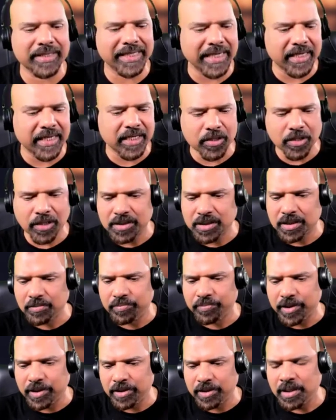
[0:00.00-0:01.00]
Then it talks
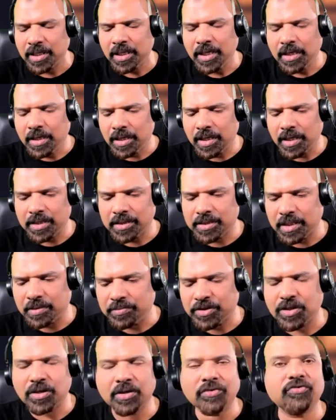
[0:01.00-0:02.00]
about
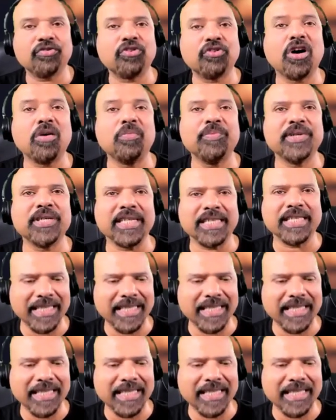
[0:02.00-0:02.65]
some sort of robbery.